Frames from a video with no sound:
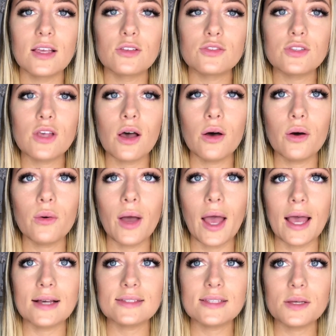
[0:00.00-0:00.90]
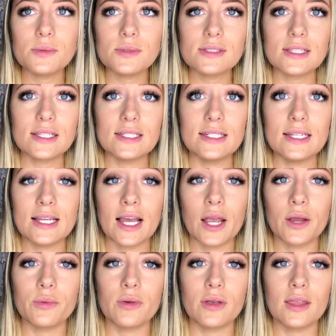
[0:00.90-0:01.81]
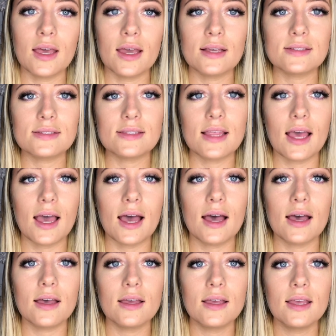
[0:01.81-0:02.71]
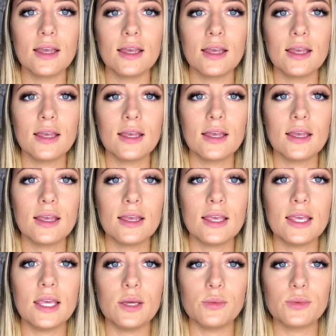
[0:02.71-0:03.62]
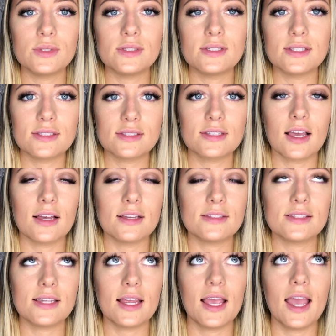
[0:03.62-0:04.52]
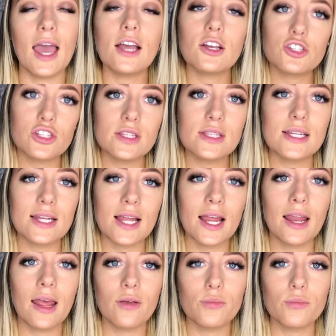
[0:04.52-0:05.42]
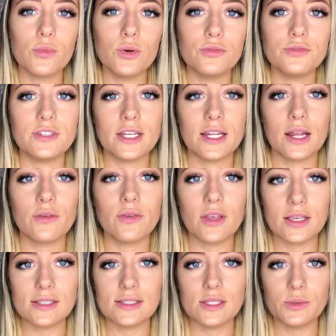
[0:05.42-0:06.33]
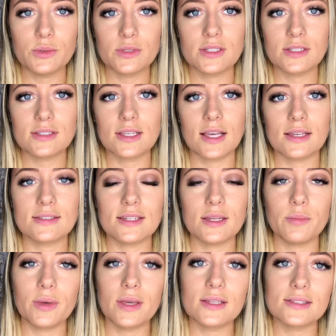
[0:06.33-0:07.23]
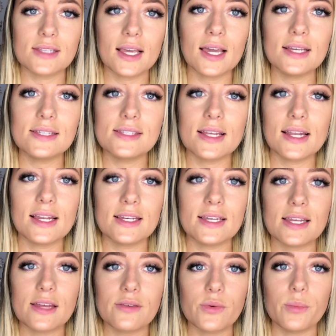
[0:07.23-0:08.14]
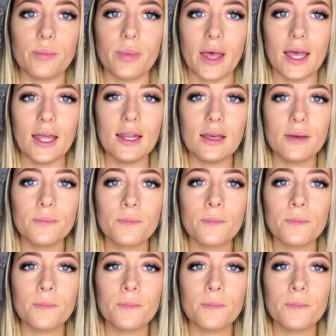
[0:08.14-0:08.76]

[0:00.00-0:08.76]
So as I was cleaning, I realized that he was disgusting. Actually, the night I moved in, I realized he was disgusting because like I said, I didn't have a bed